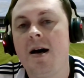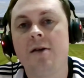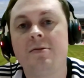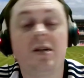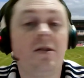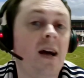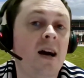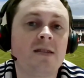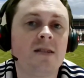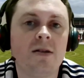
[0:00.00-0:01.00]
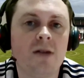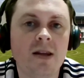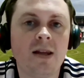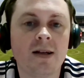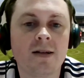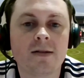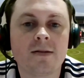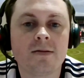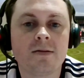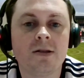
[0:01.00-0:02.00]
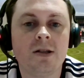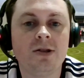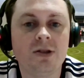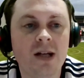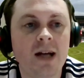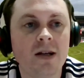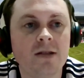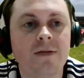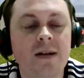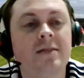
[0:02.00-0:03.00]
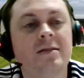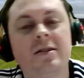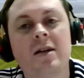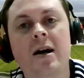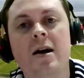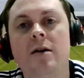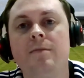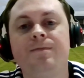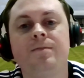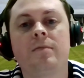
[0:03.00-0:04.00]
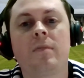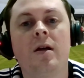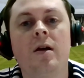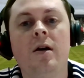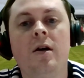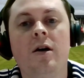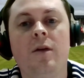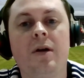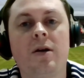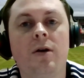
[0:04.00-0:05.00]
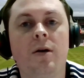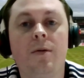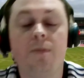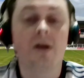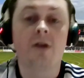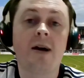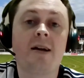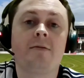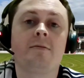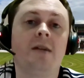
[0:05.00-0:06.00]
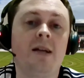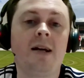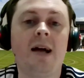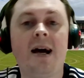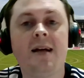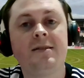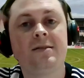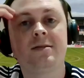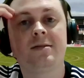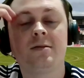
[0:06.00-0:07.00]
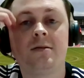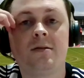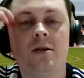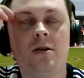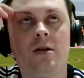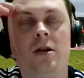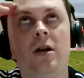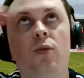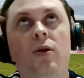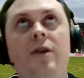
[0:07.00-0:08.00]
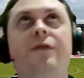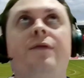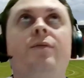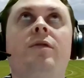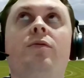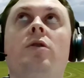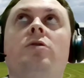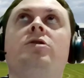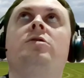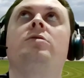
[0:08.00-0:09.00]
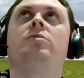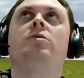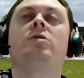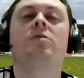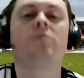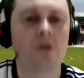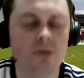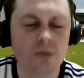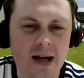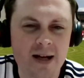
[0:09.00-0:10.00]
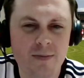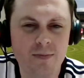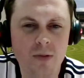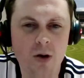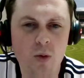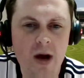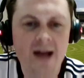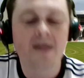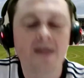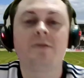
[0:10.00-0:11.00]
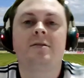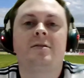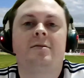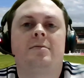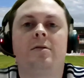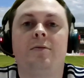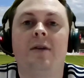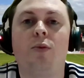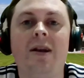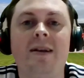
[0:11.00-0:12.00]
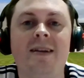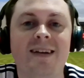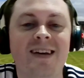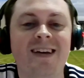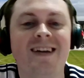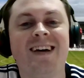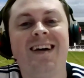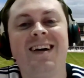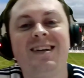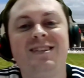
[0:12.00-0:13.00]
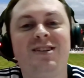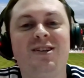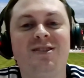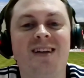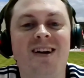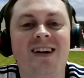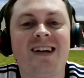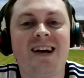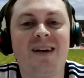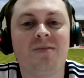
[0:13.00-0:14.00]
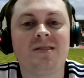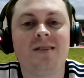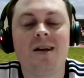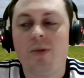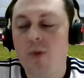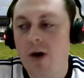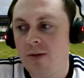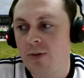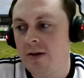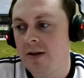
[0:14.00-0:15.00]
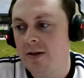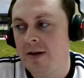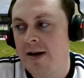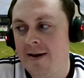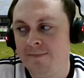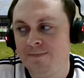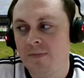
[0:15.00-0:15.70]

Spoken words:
So yeah, so I think as you say, those events have been great, really. And we watched the Rushall game away. That was the really windy Tuesday night game, wasn't it? And we won 1-0 there.